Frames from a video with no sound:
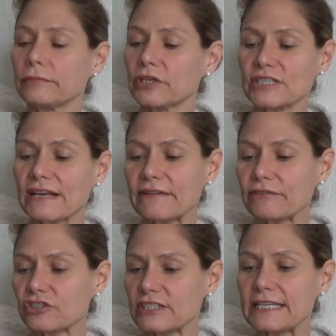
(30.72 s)
because I've
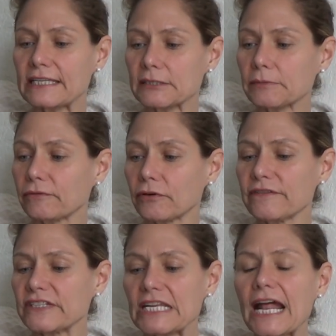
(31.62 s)
never seen this before.
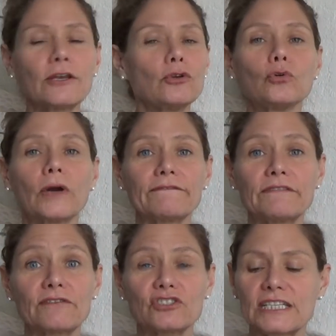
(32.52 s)
If it's not new,
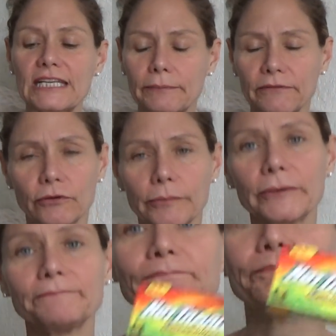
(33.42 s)
I've never seen it before.
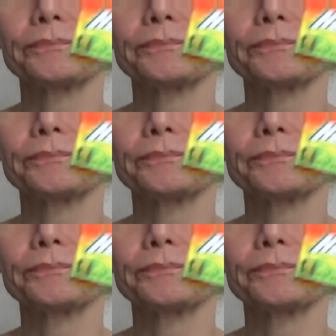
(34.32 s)
But